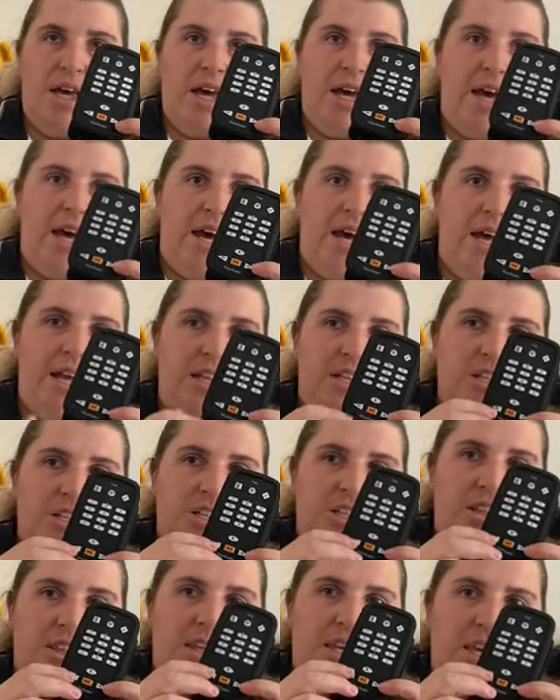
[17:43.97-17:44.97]
and
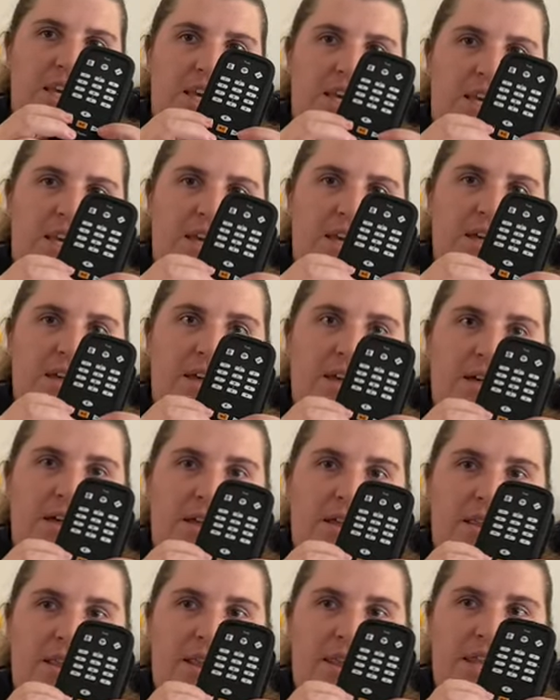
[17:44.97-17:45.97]
the
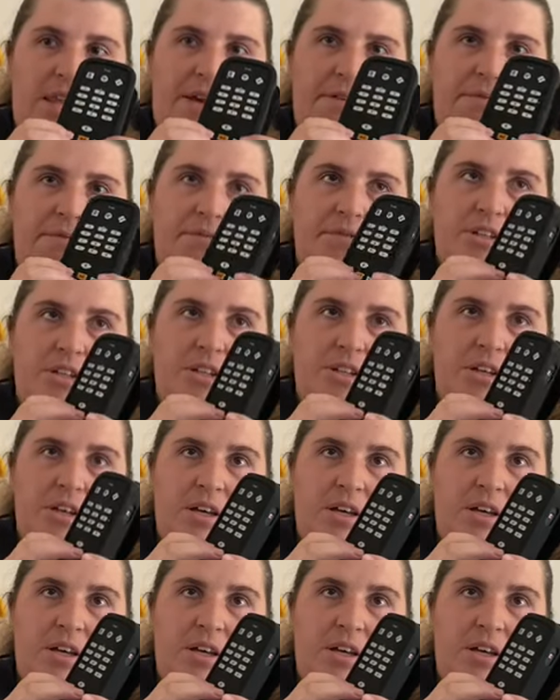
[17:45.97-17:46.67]
left